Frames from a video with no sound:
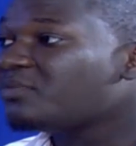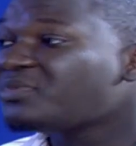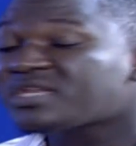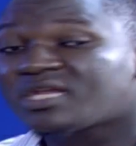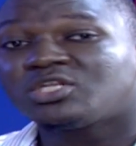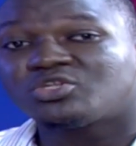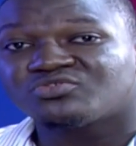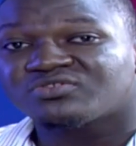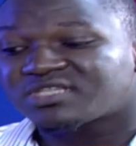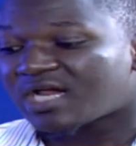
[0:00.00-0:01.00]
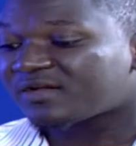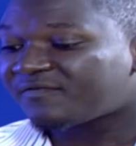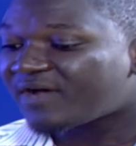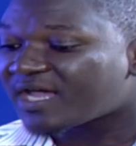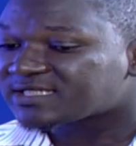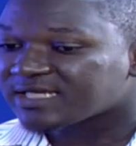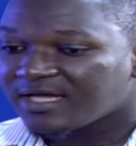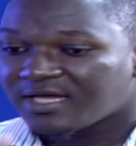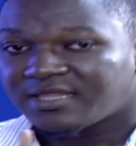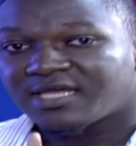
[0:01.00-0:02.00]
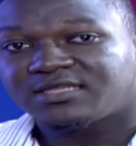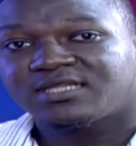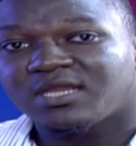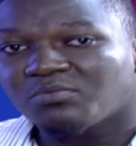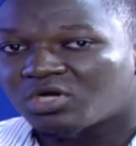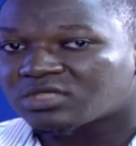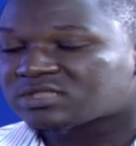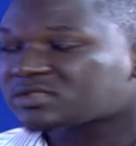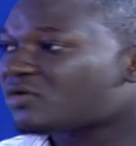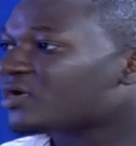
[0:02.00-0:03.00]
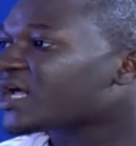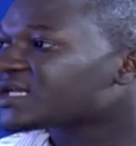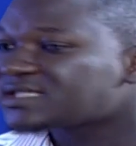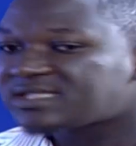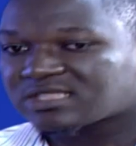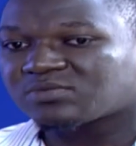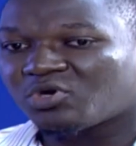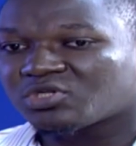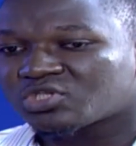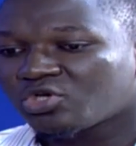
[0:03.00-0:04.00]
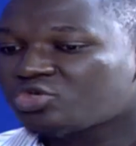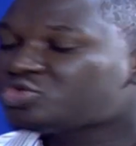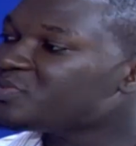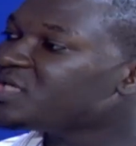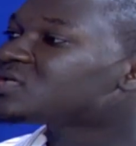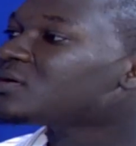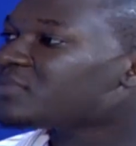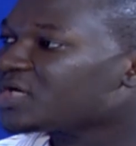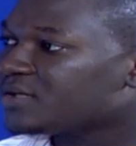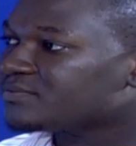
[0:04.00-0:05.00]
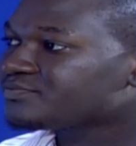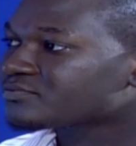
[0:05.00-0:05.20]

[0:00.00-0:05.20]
Be ready to sacrifice that 3 months or that 6 months to be somebody.